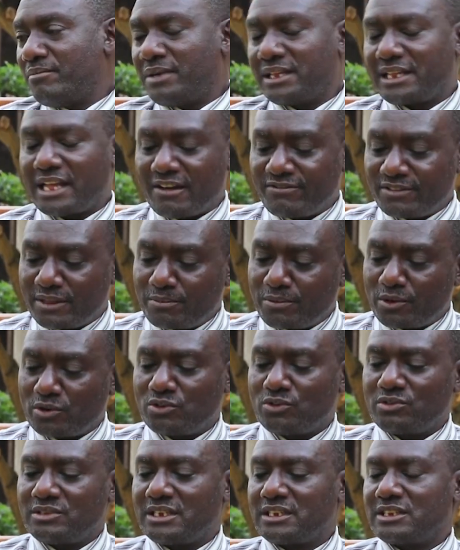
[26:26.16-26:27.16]
but after
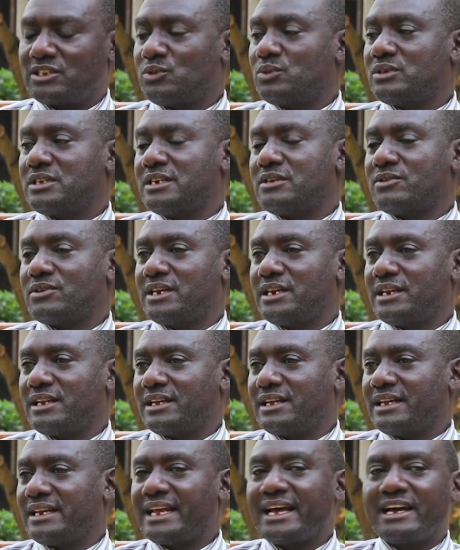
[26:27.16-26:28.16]
producing 2 children,
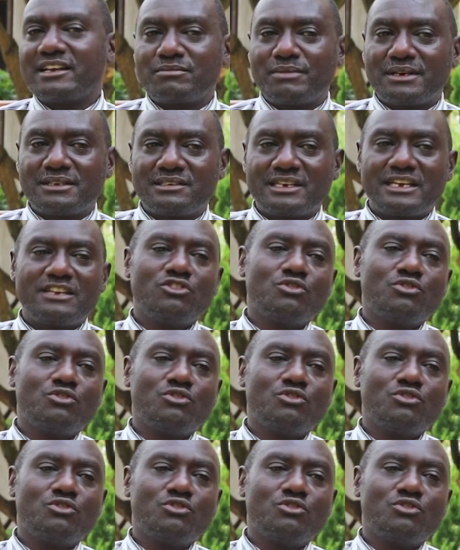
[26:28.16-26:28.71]
the husband said,